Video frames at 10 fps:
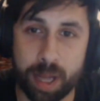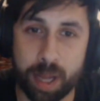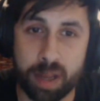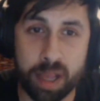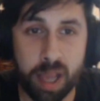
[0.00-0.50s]

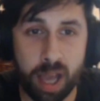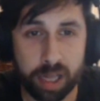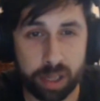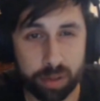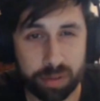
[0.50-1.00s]
And I
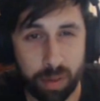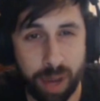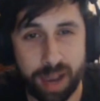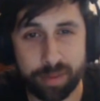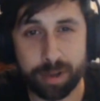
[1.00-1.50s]
could also
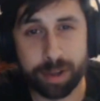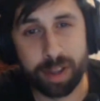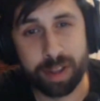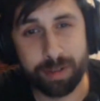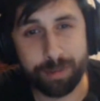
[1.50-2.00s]
have
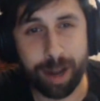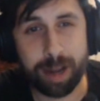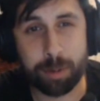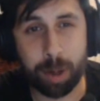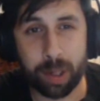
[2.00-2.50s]
the
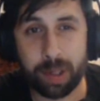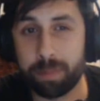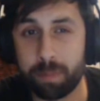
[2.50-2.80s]
Friend one